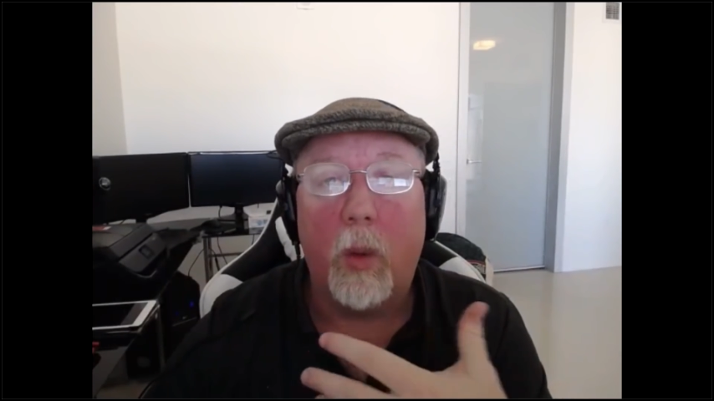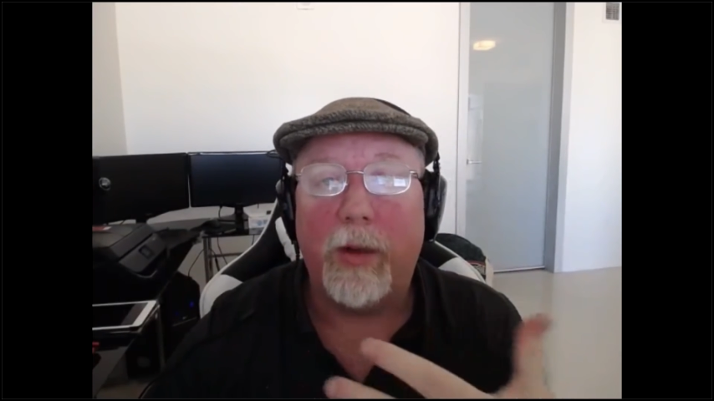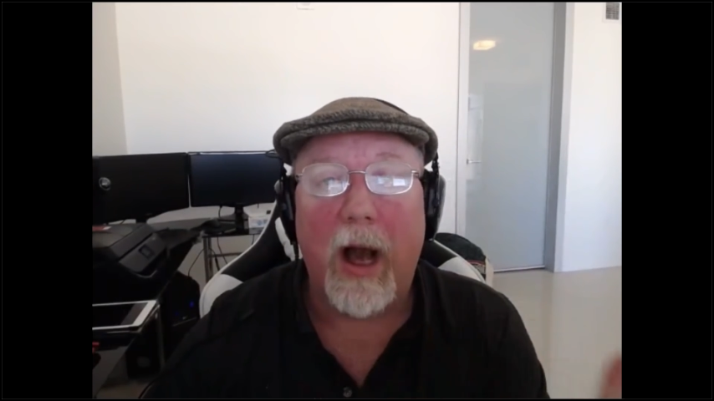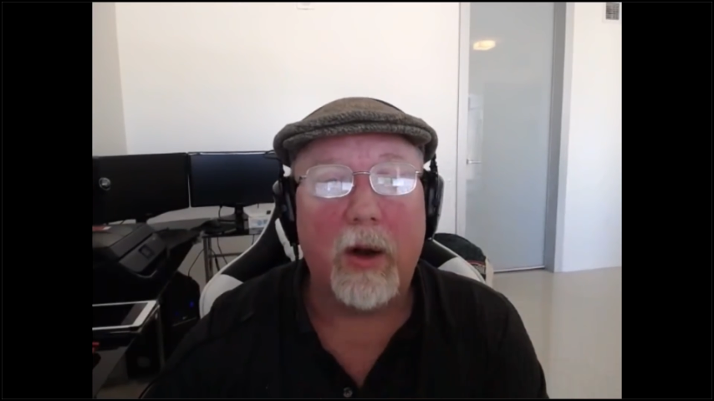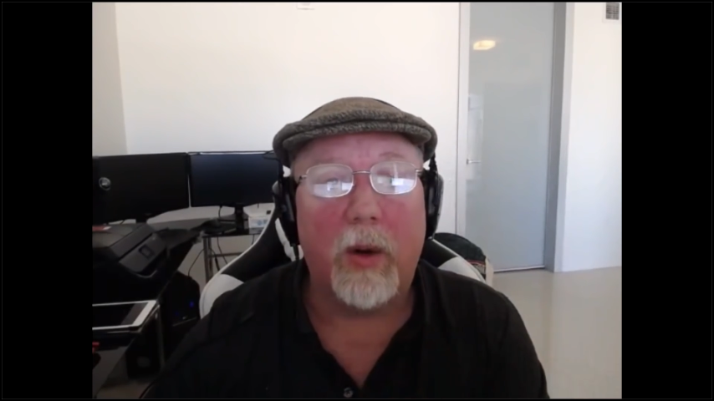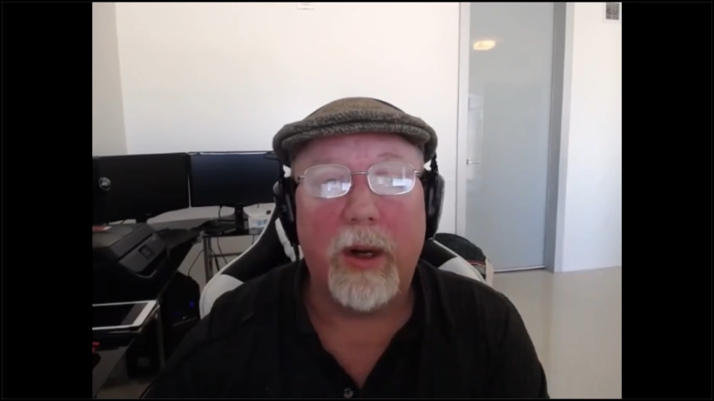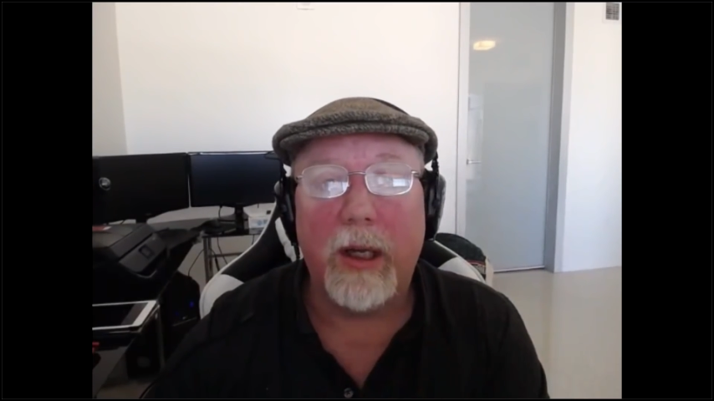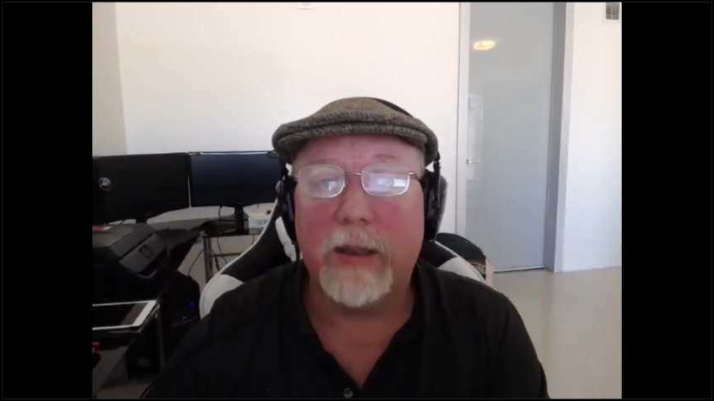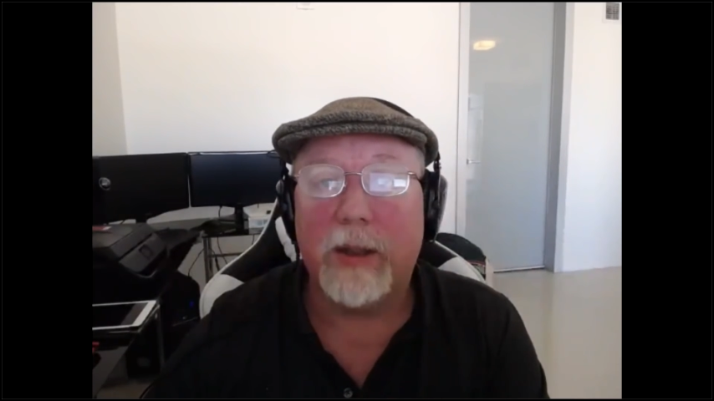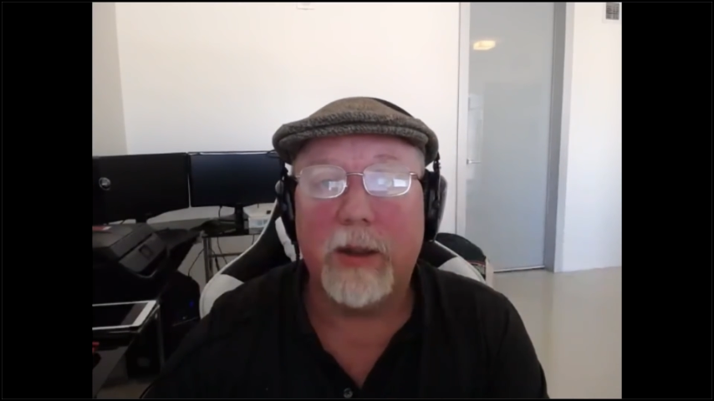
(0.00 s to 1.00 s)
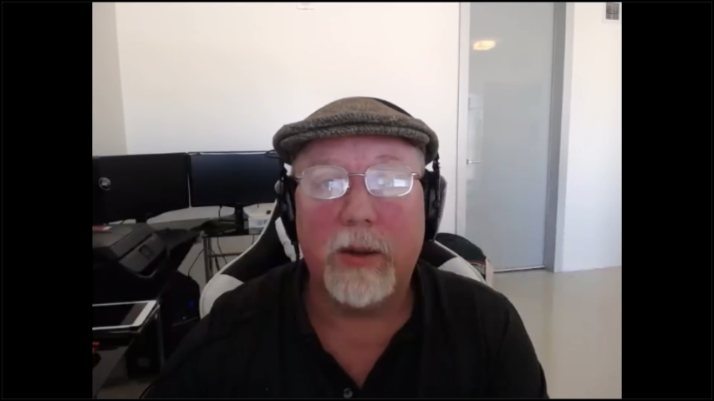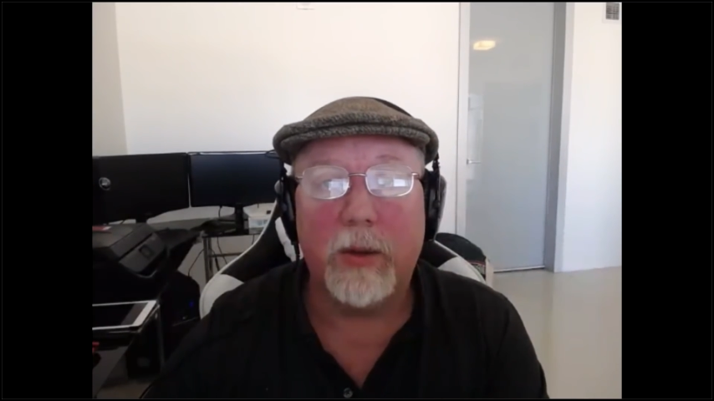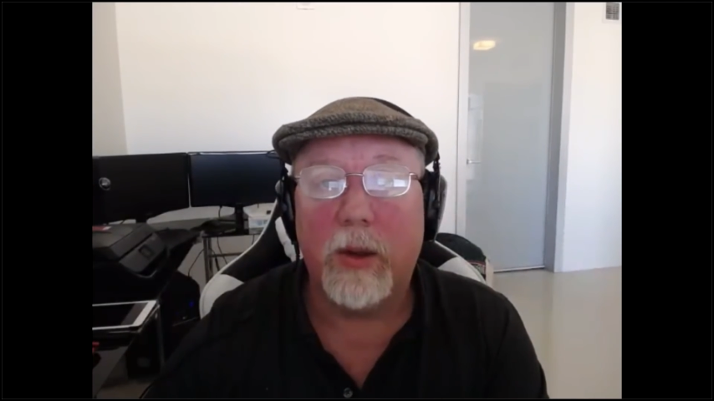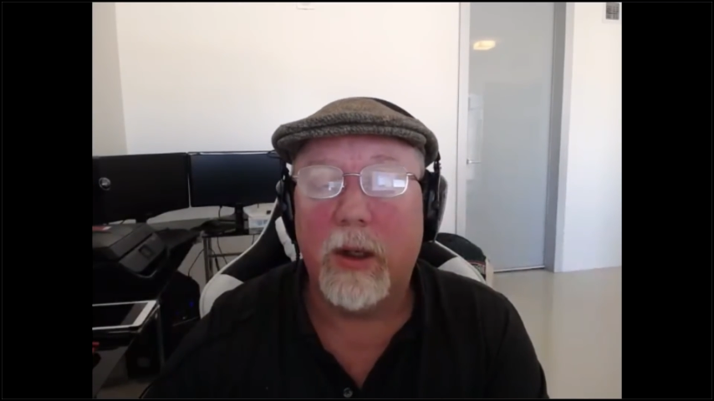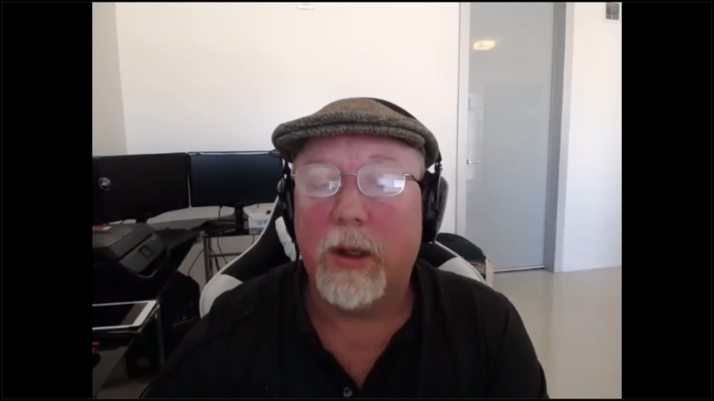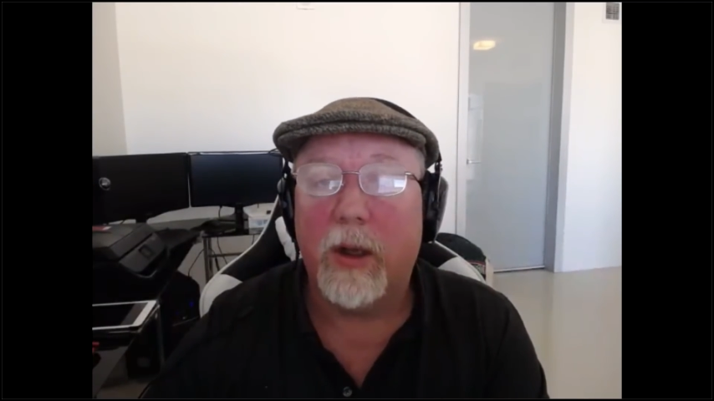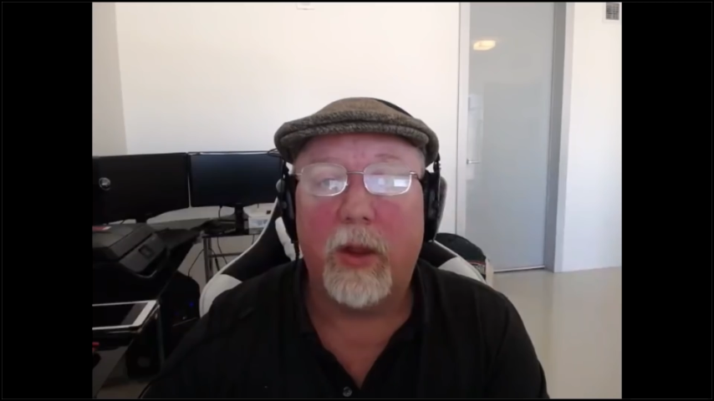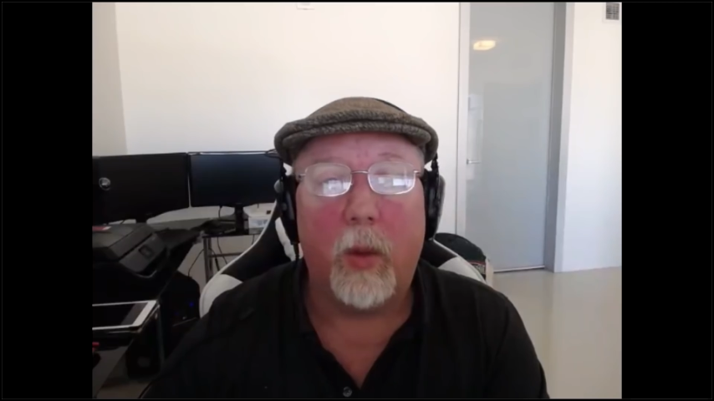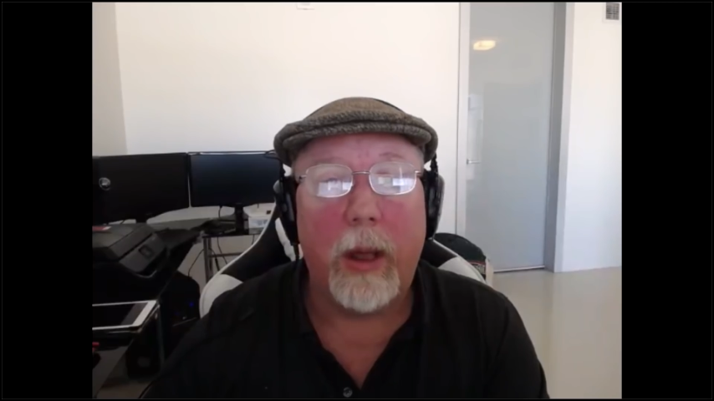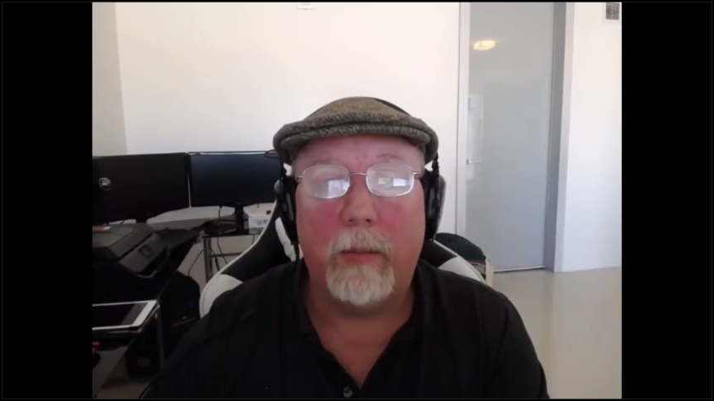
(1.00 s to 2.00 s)
Without going into
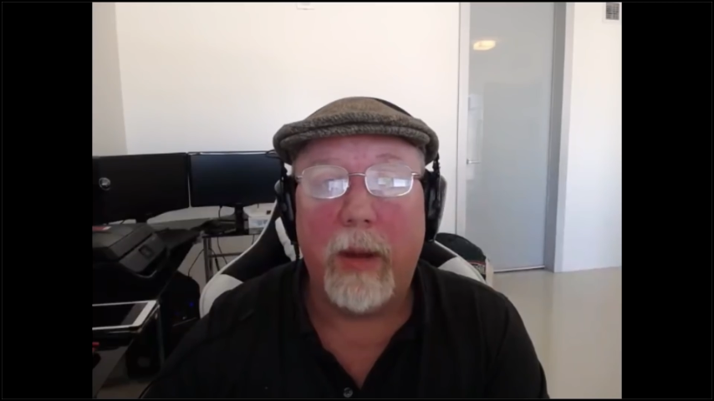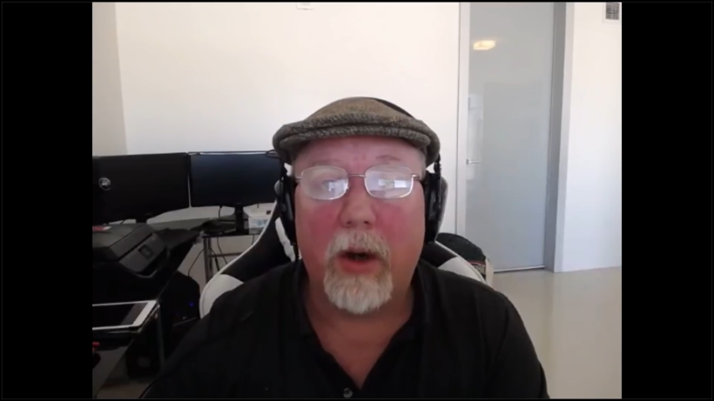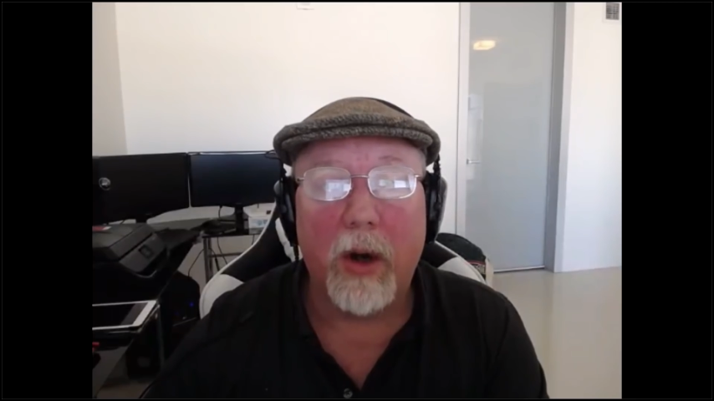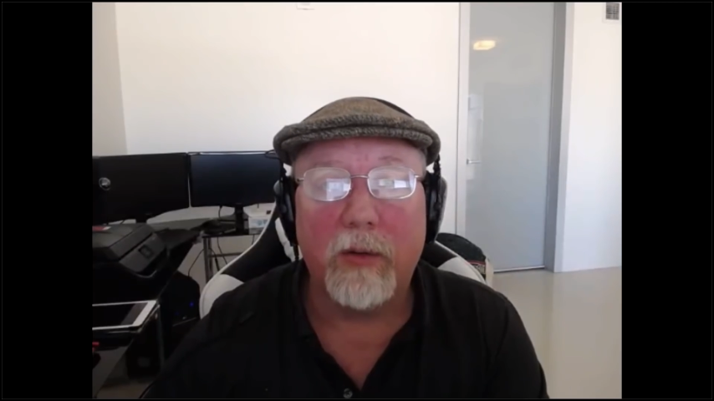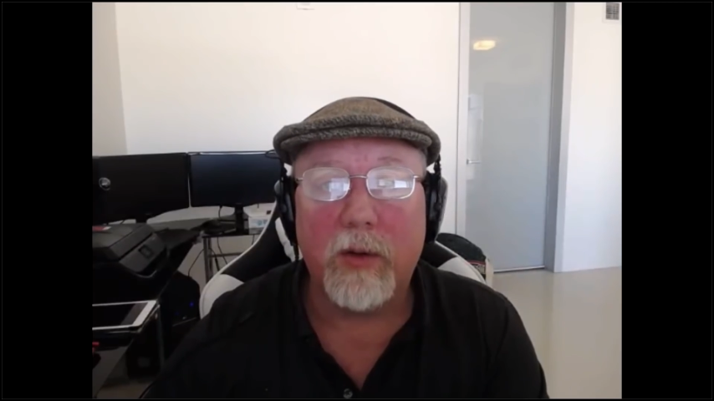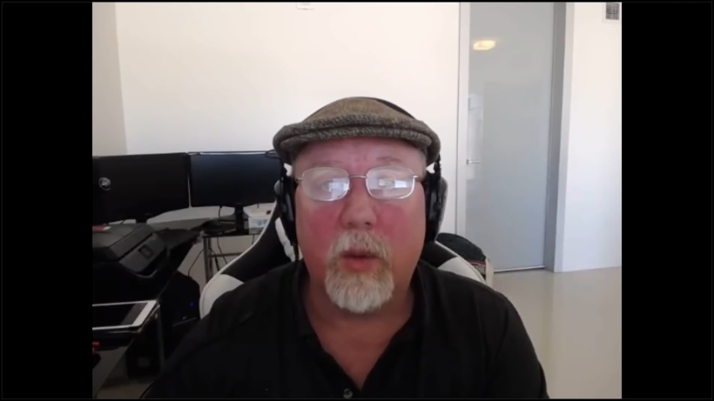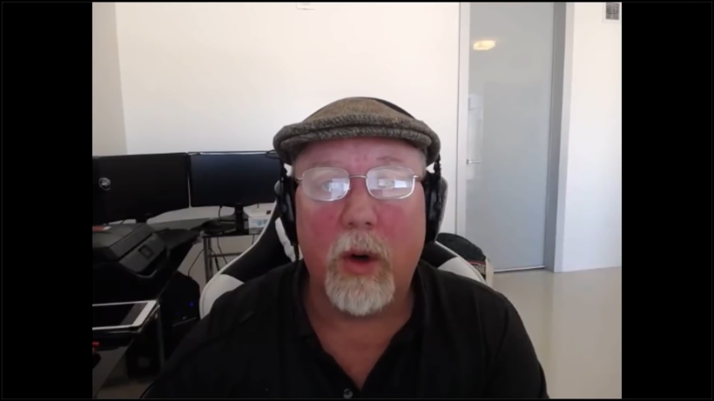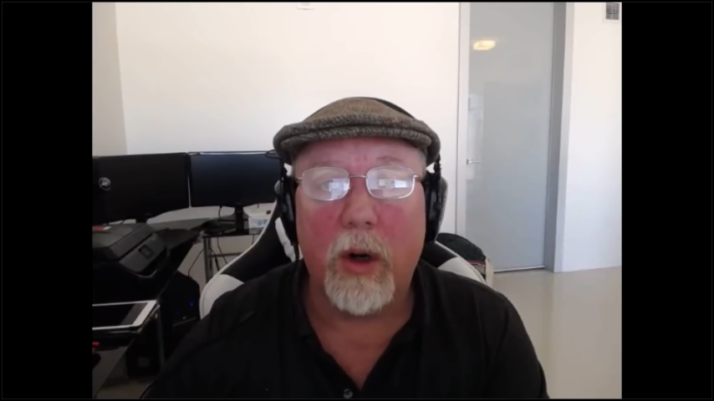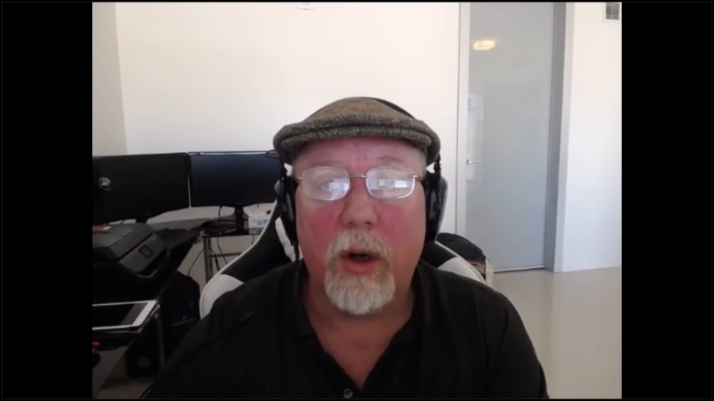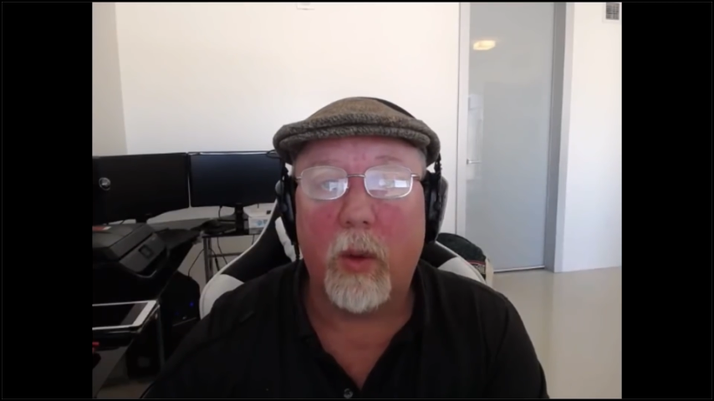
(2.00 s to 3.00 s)
the way bell curves work,